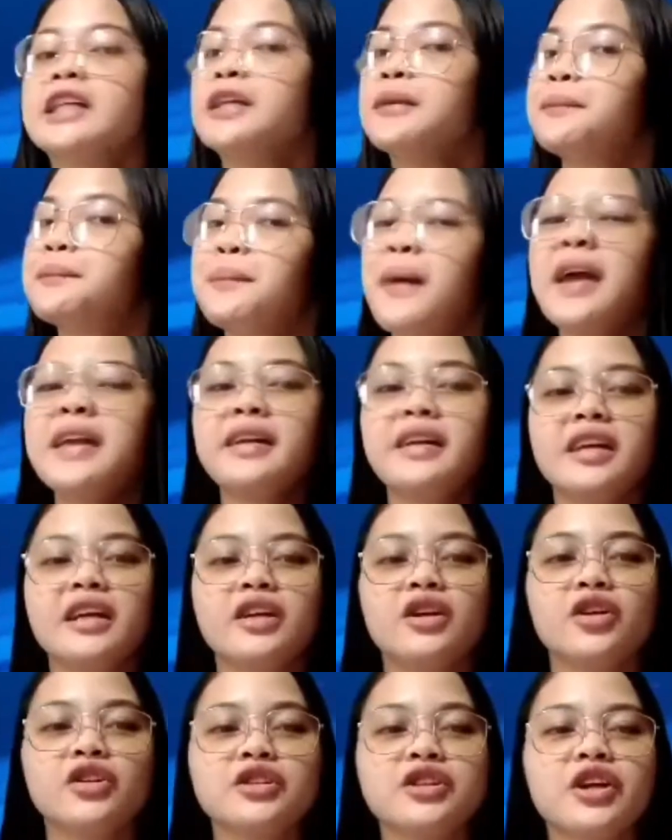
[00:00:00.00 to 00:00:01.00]

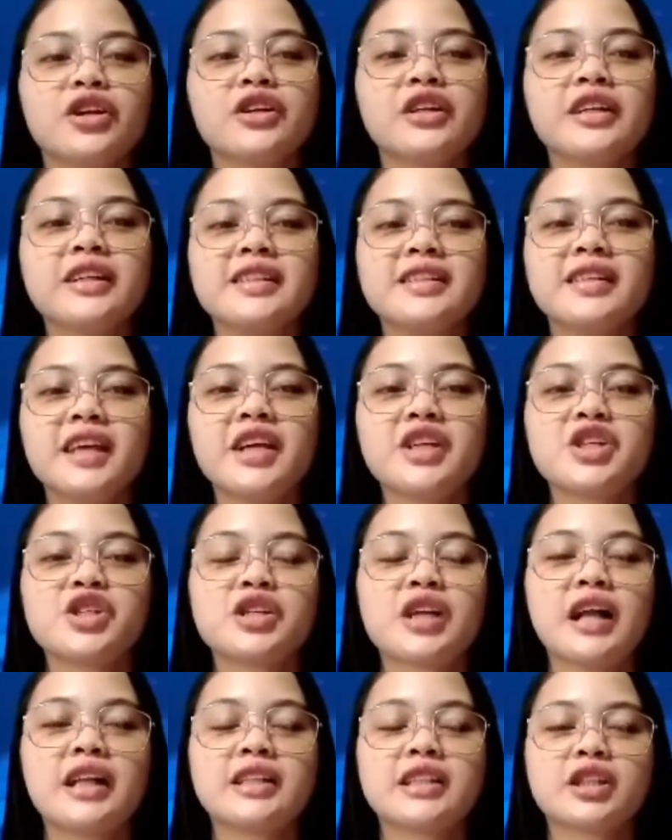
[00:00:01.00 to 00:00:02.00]
depending on the
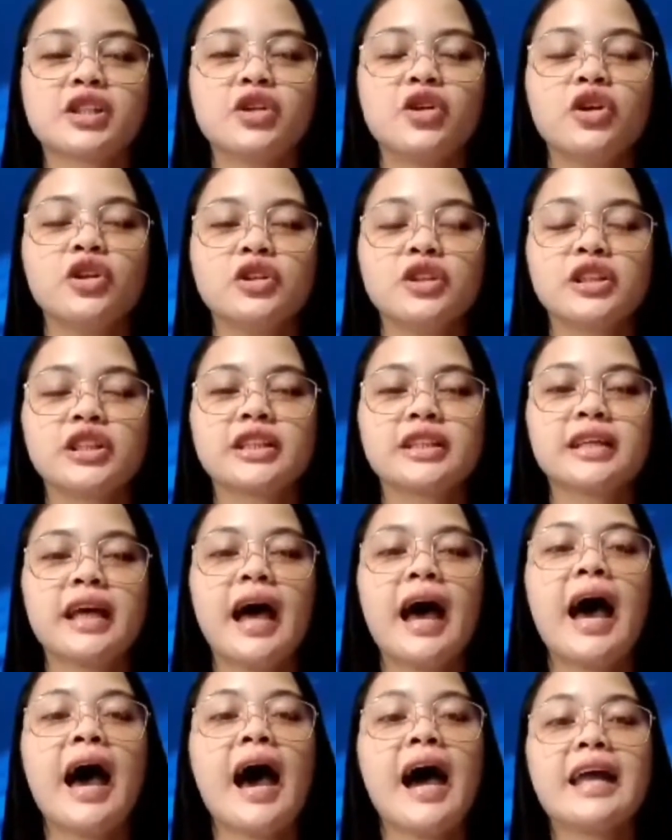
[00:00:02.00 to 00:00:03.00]
organizational goals
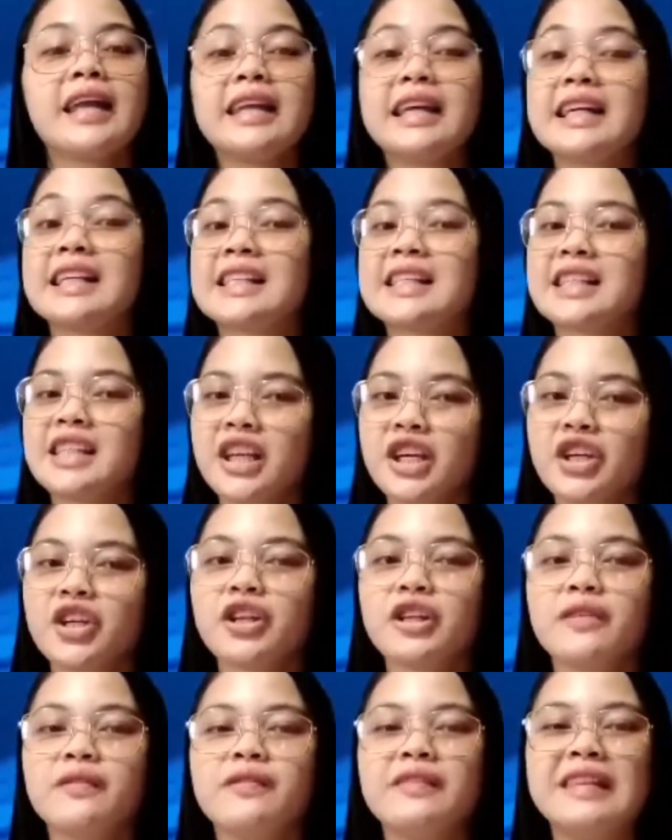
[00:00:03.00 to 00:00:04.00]
and
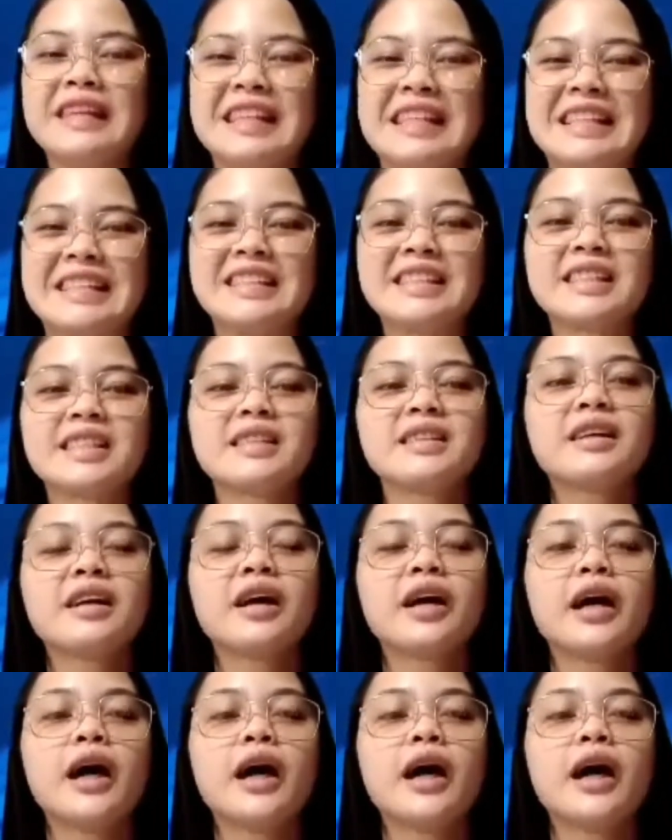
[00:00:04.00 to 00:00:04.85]
executive needs.